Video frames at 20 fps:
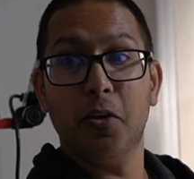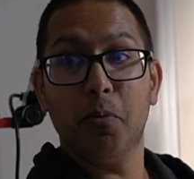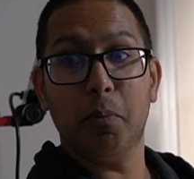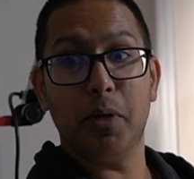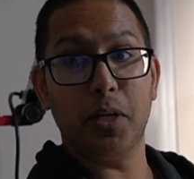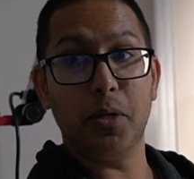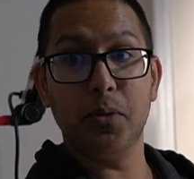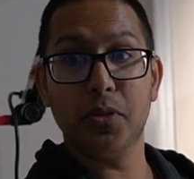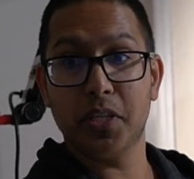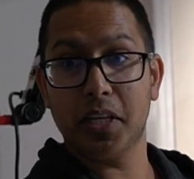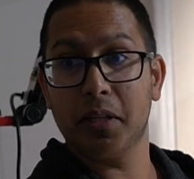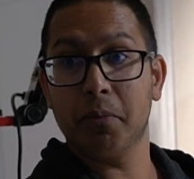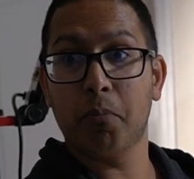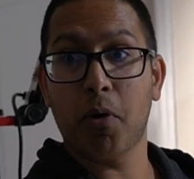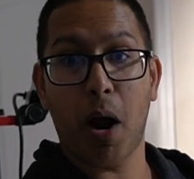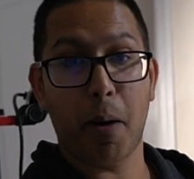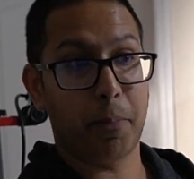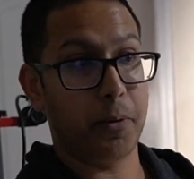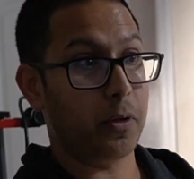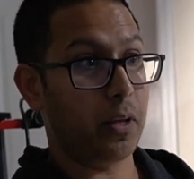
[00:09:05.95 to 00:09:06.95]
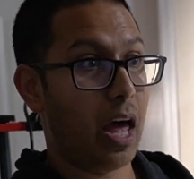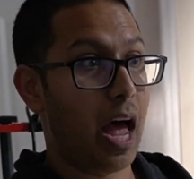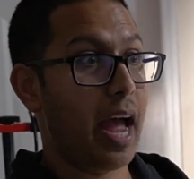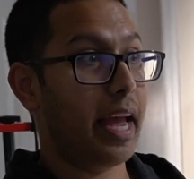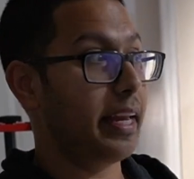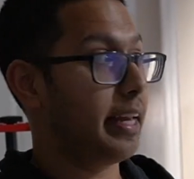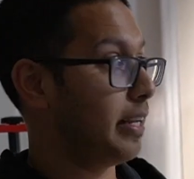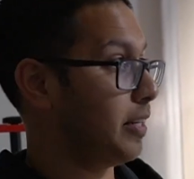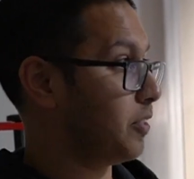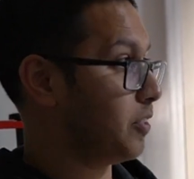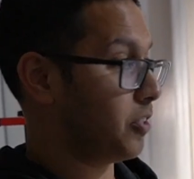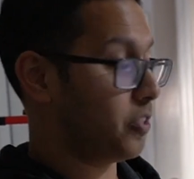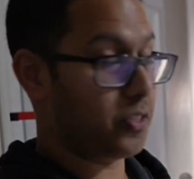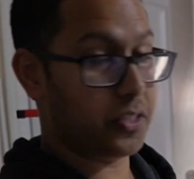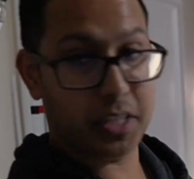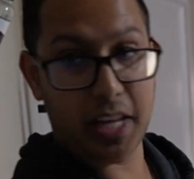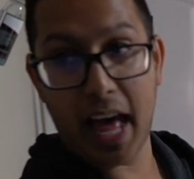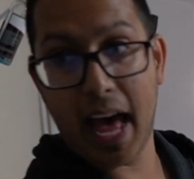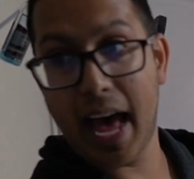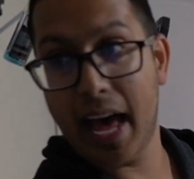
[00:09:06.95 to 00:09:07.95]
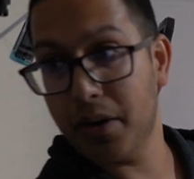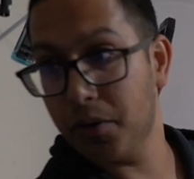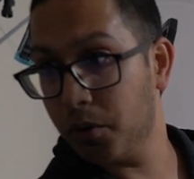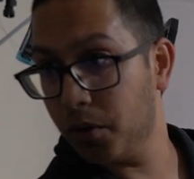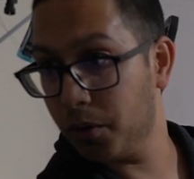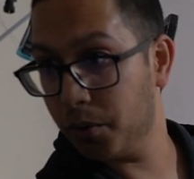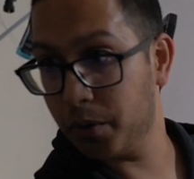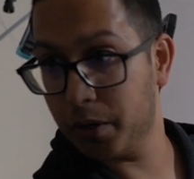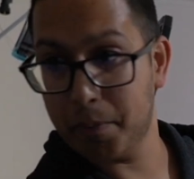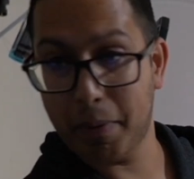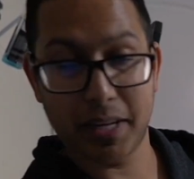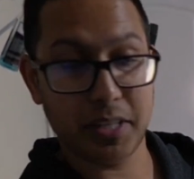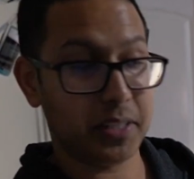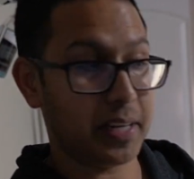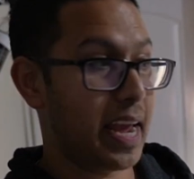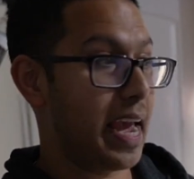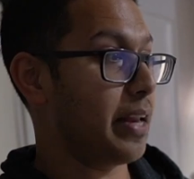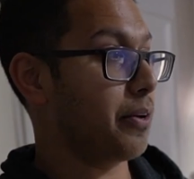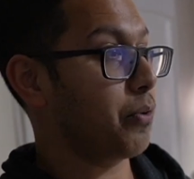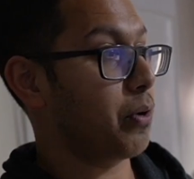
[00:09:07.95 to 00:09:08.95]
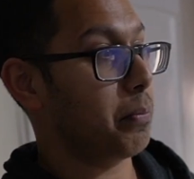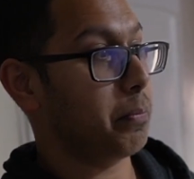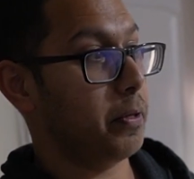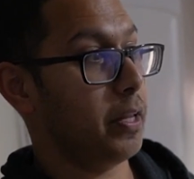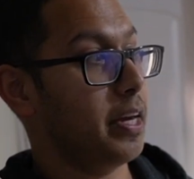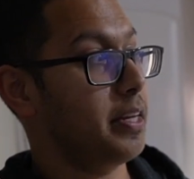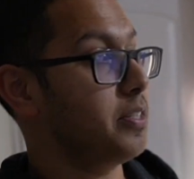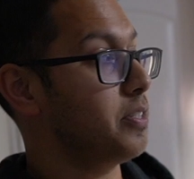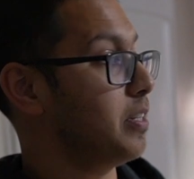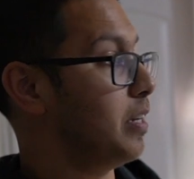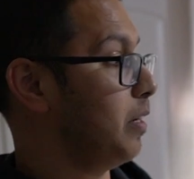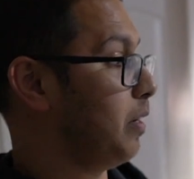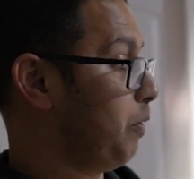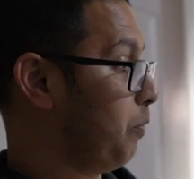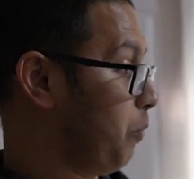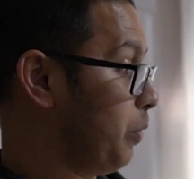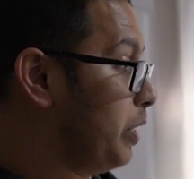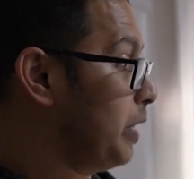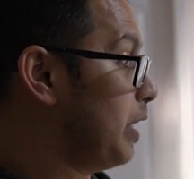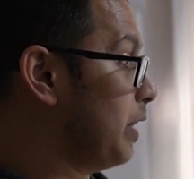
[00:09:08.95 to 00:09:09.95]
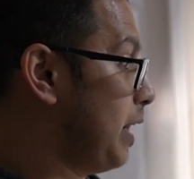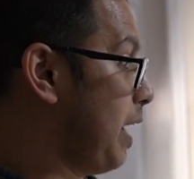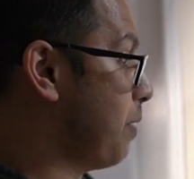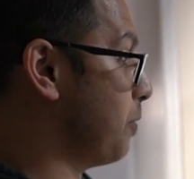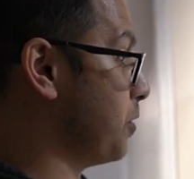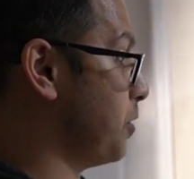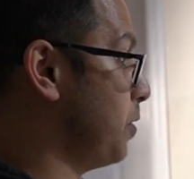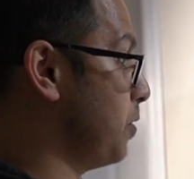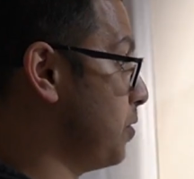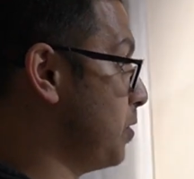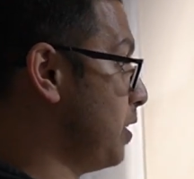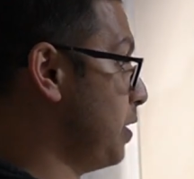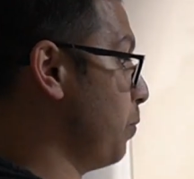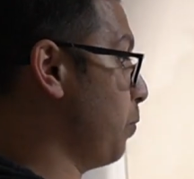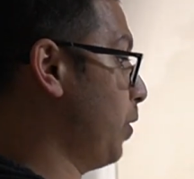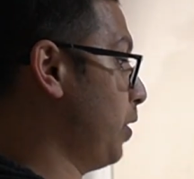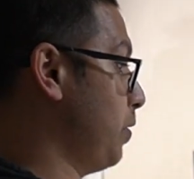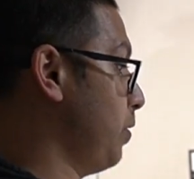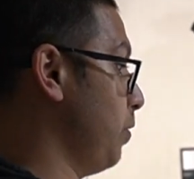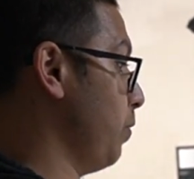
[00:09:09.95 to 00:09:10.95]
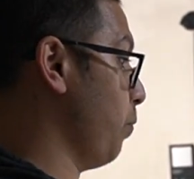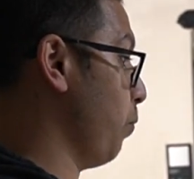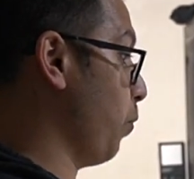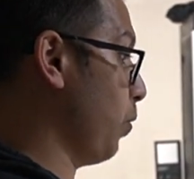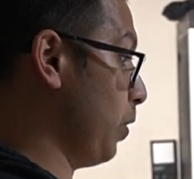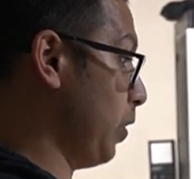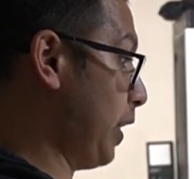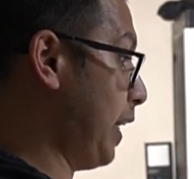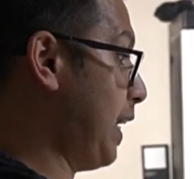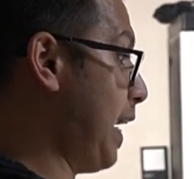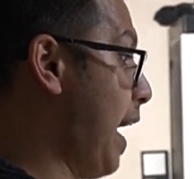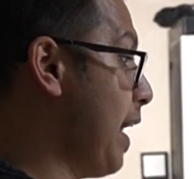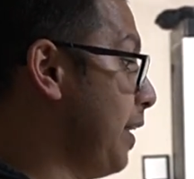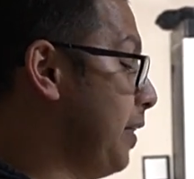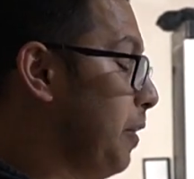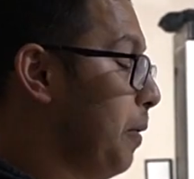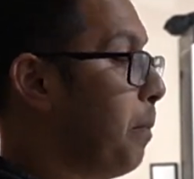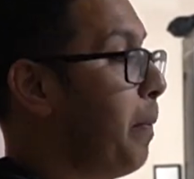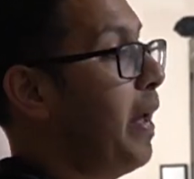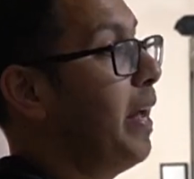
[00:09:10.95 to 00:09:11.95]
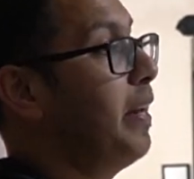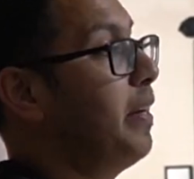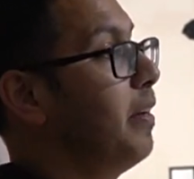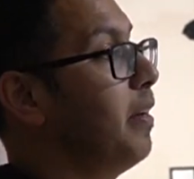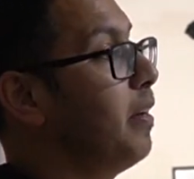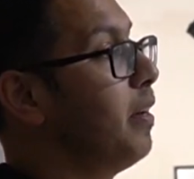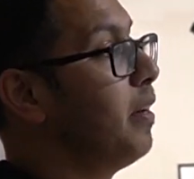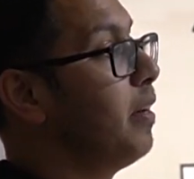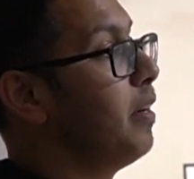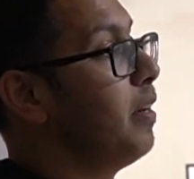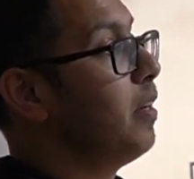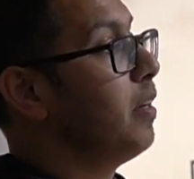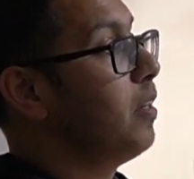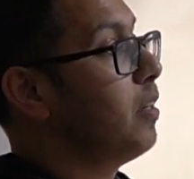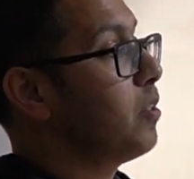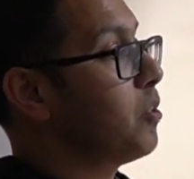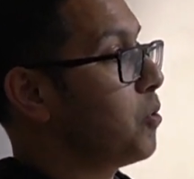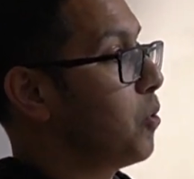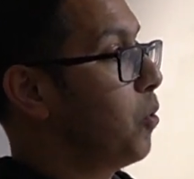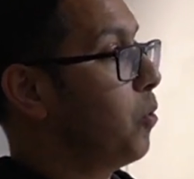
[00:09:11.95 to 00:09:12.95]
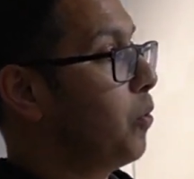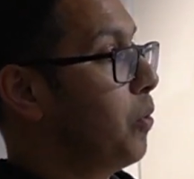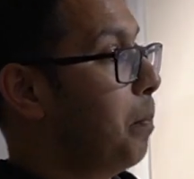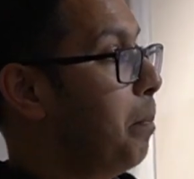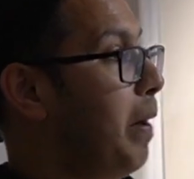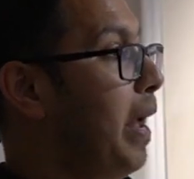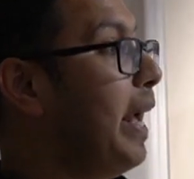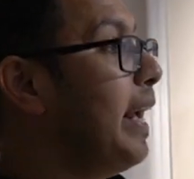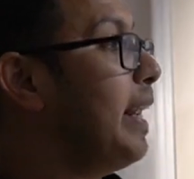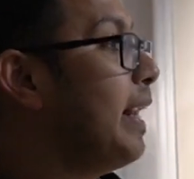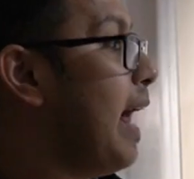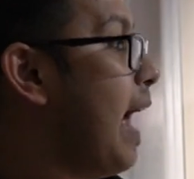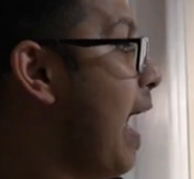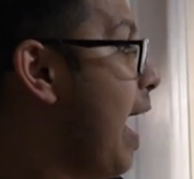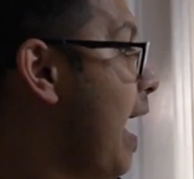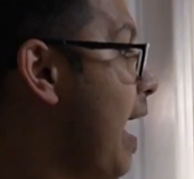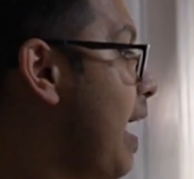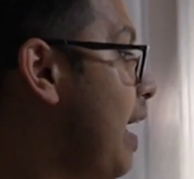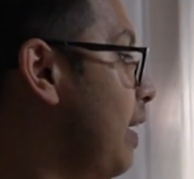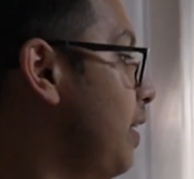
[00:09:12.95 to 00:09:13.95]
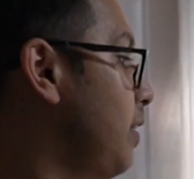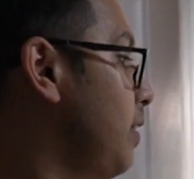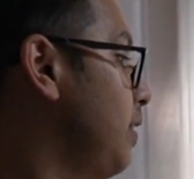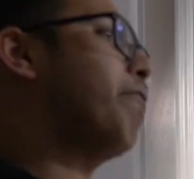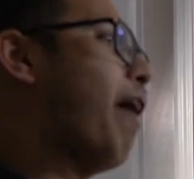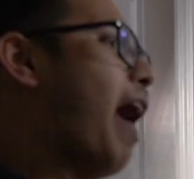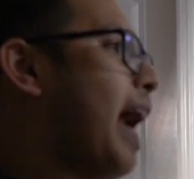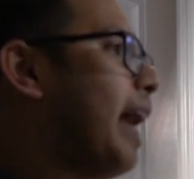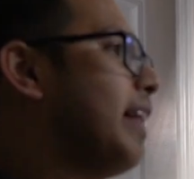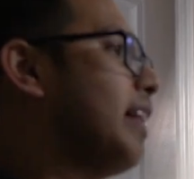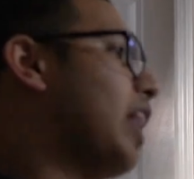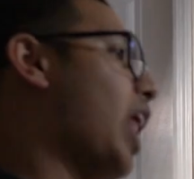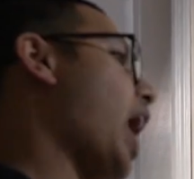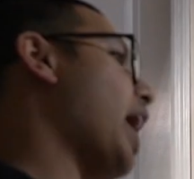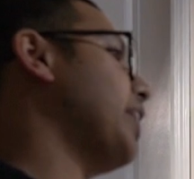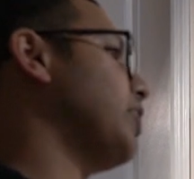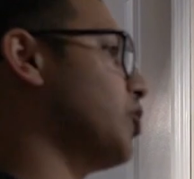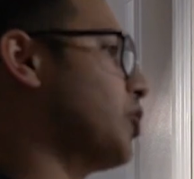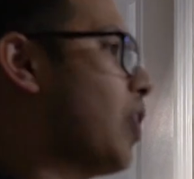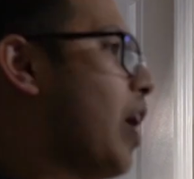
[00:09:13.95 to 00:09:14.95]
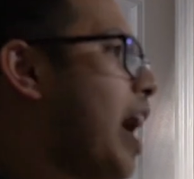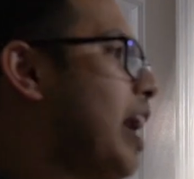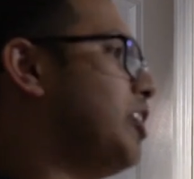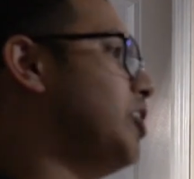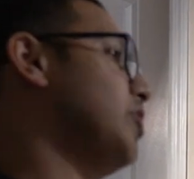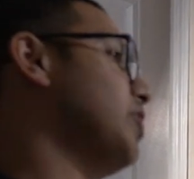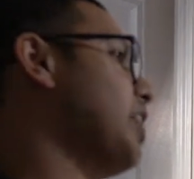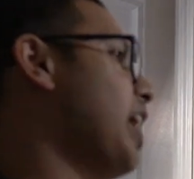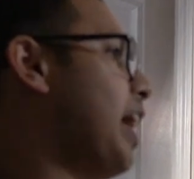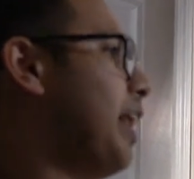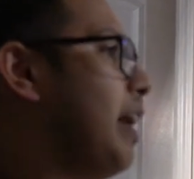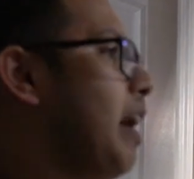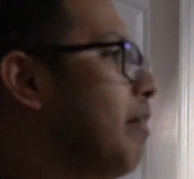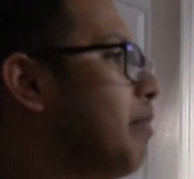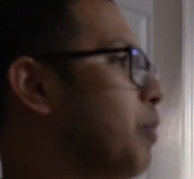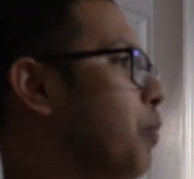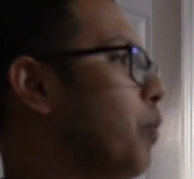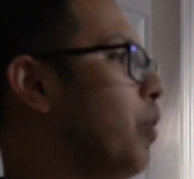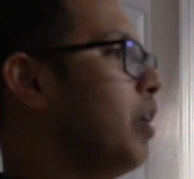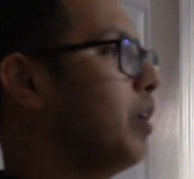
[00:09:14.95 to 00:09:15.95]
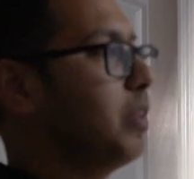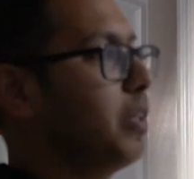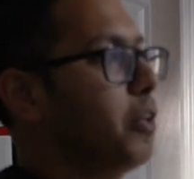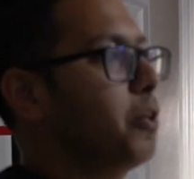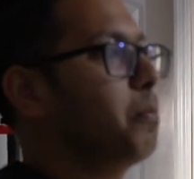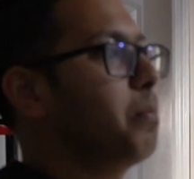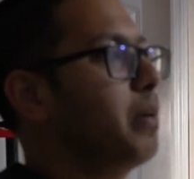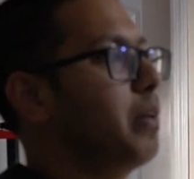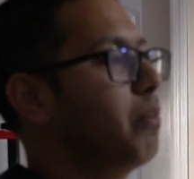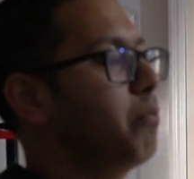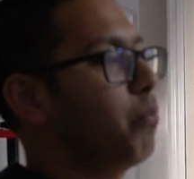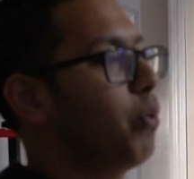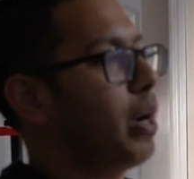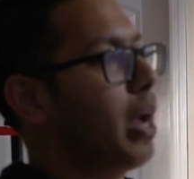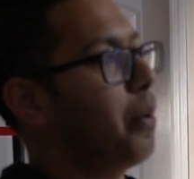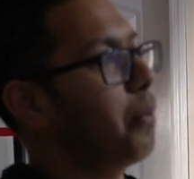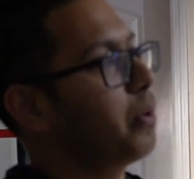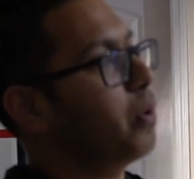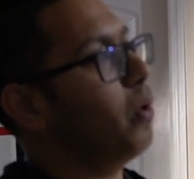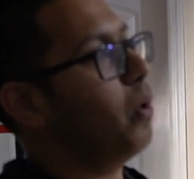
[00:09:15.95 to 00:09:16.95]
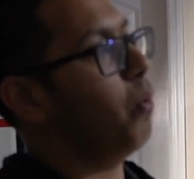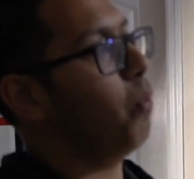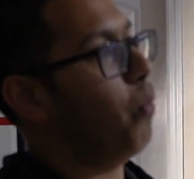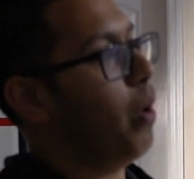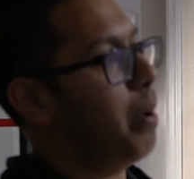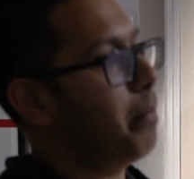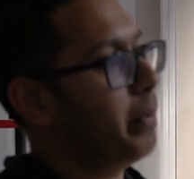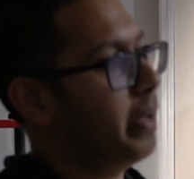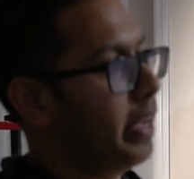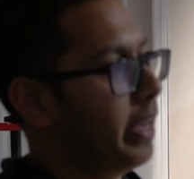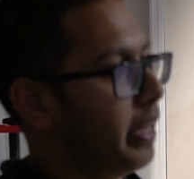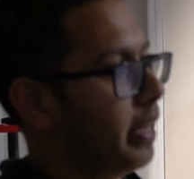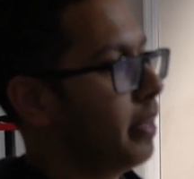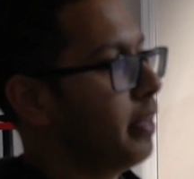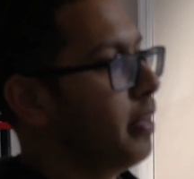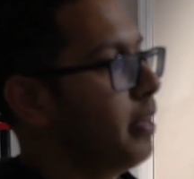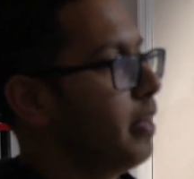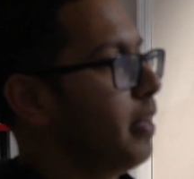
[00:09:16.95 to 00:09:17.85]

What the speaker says: But using proper lighting such as that or one of my scan grip lights, it really allows you to see what we're looking at in the paint. Yeah. So the paint had fine line scratches kind of everywhere, a little bit of what I would call webbing.